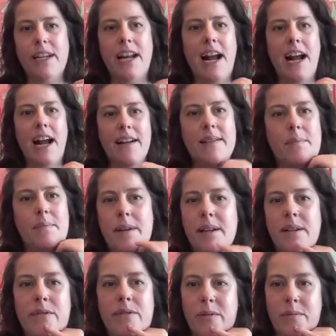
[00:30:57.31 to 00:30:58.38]
it has
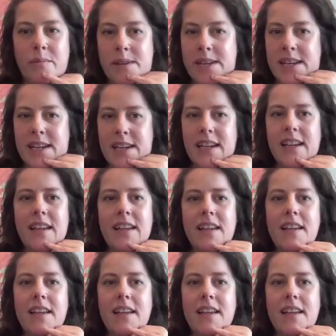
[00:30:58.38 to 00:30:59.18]
been for me,